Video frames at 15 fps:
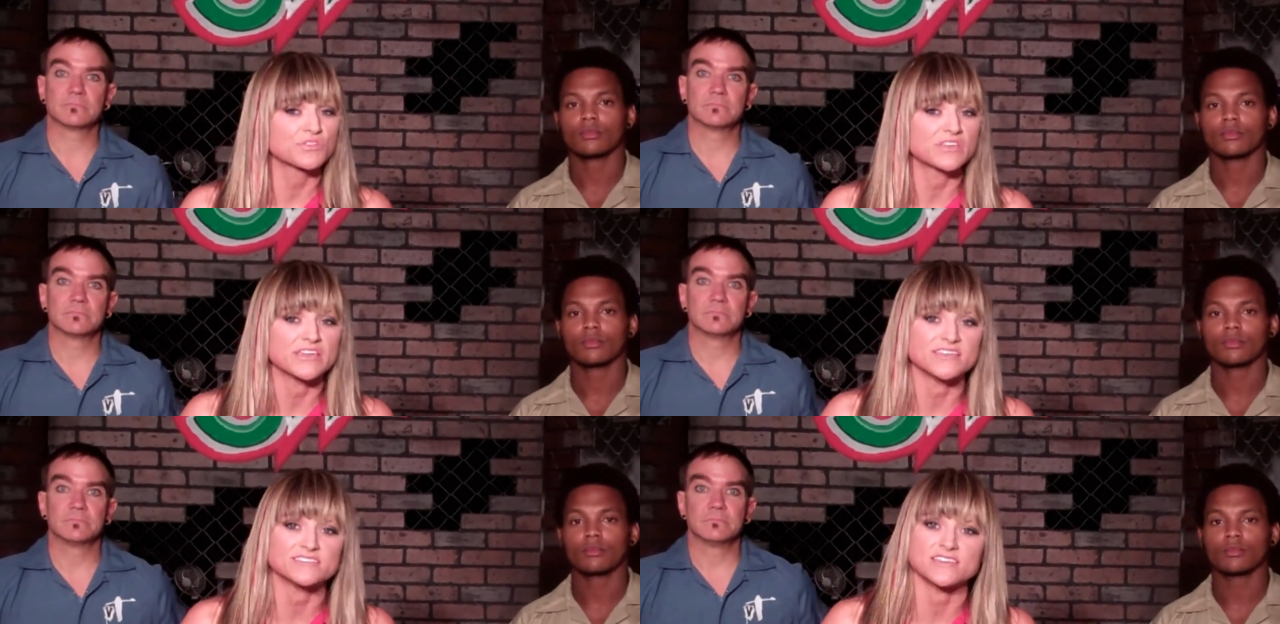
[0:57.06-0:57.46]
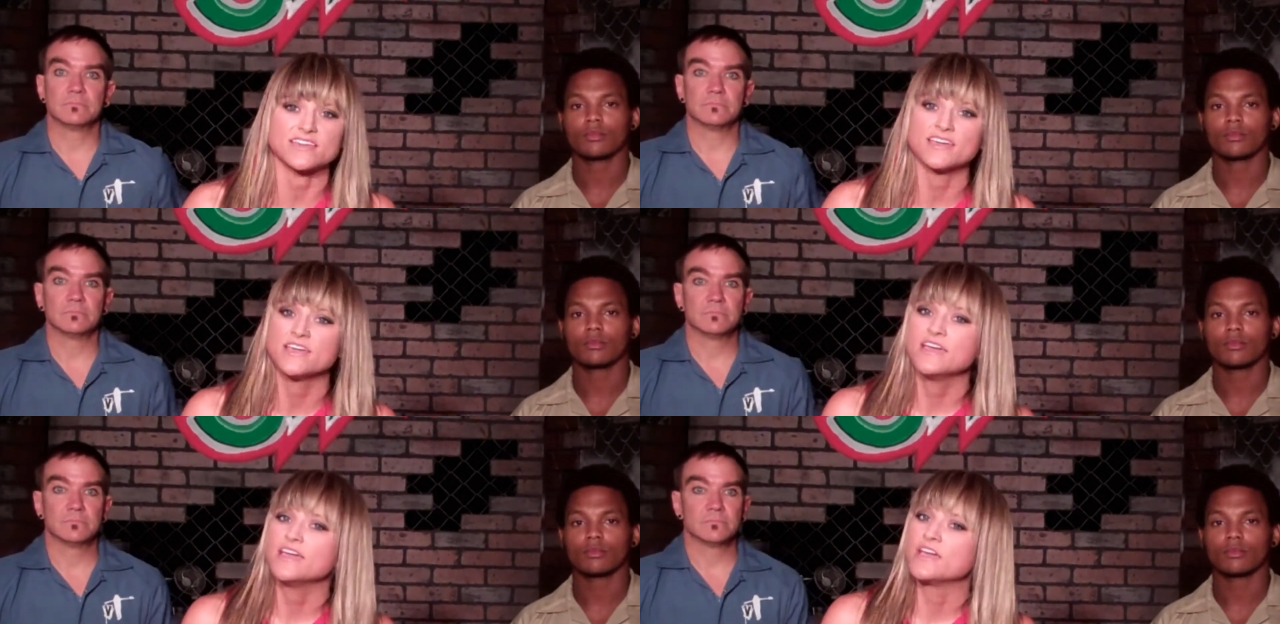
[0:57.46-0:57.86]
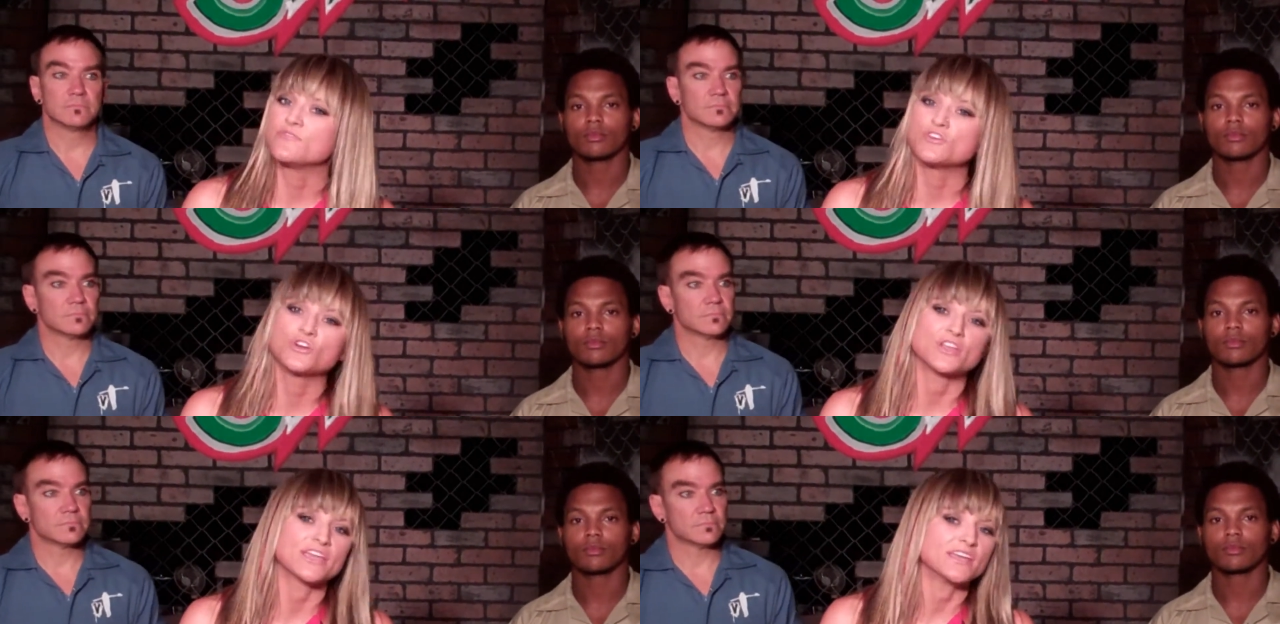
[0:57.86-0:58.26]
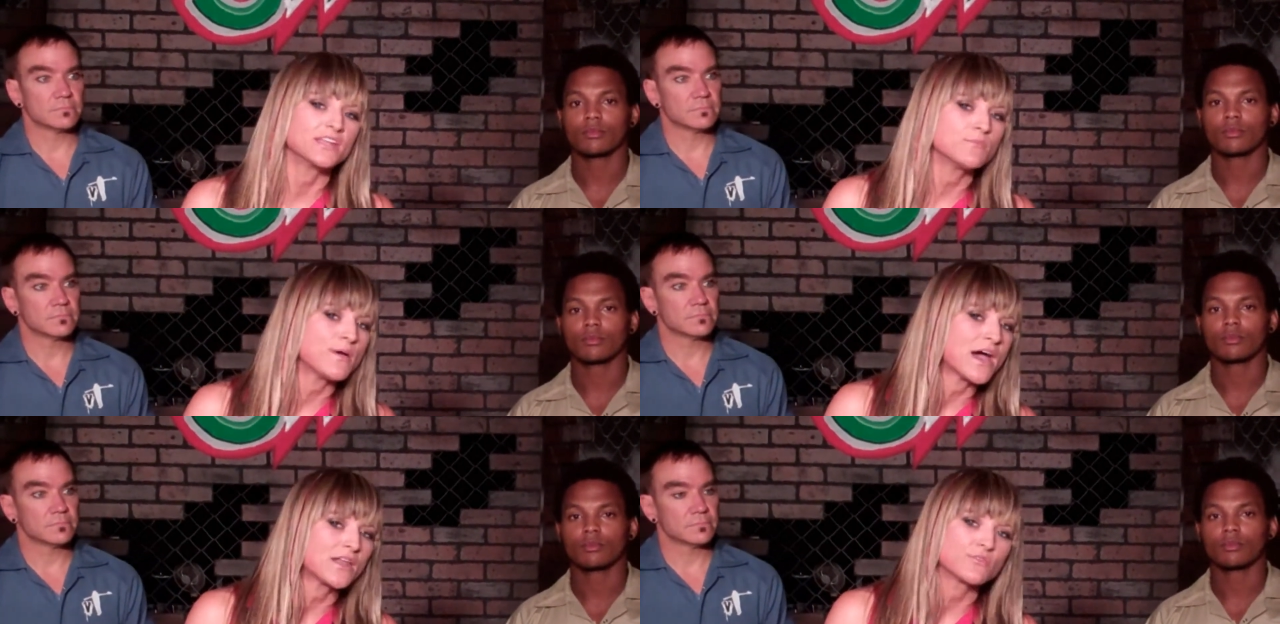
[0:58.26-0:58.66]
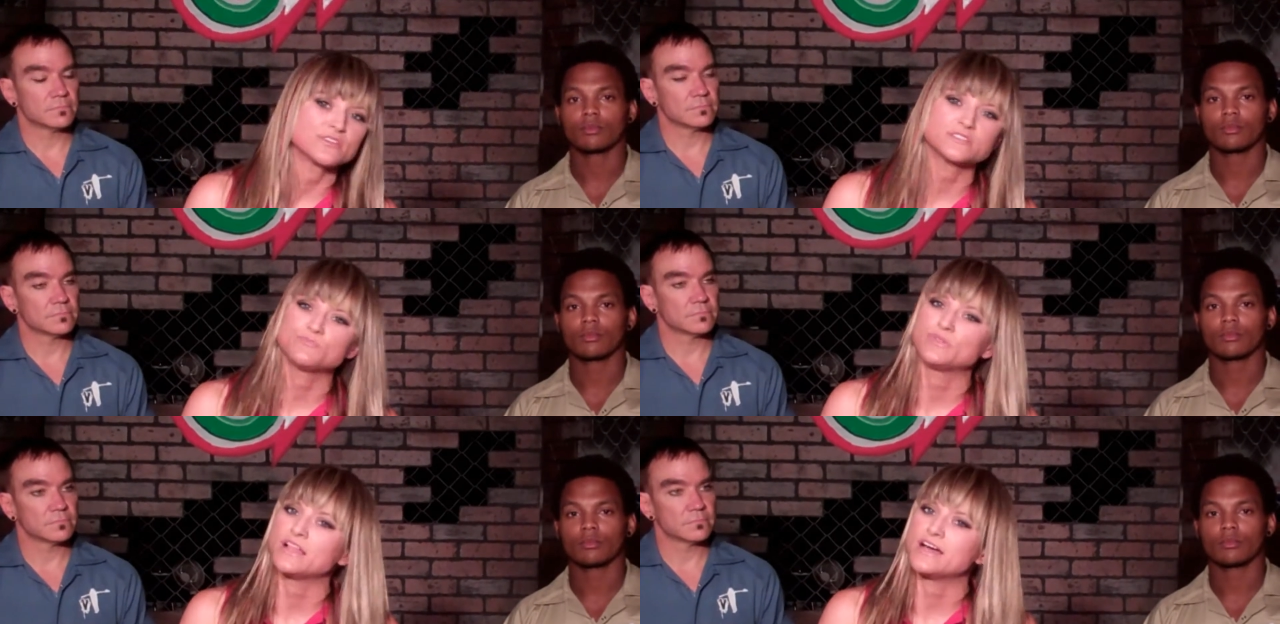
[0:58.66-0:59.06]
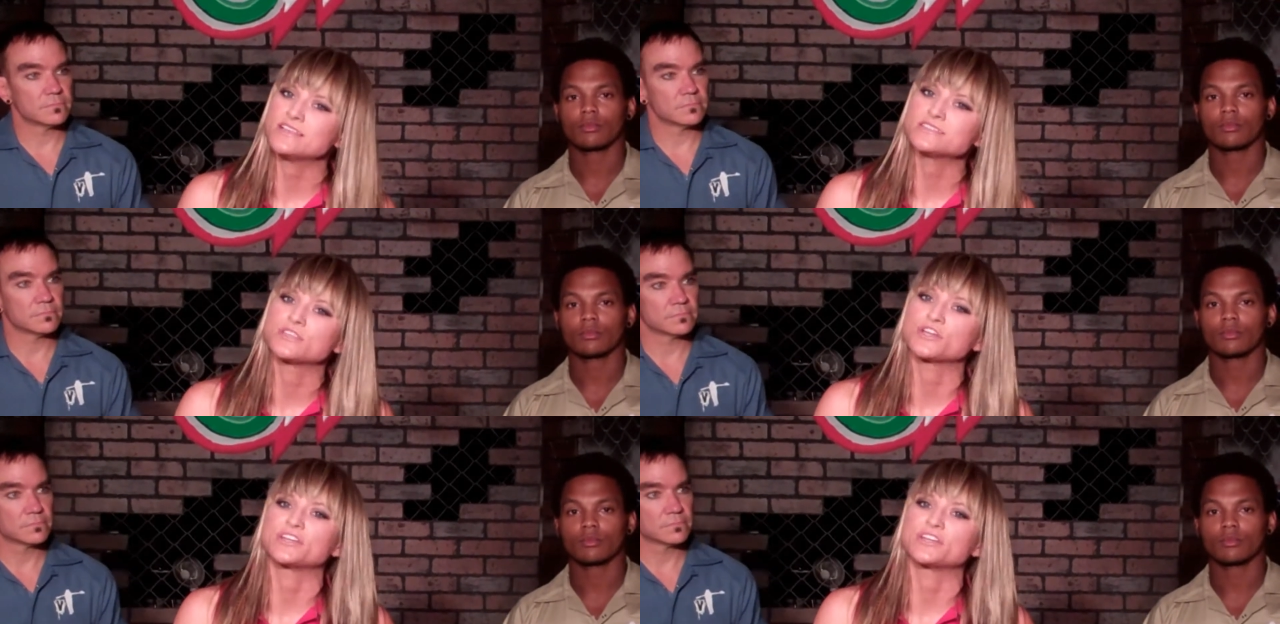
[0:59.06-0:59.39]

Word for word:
Speaker 1: really easy. If you go to any Batteries Plus,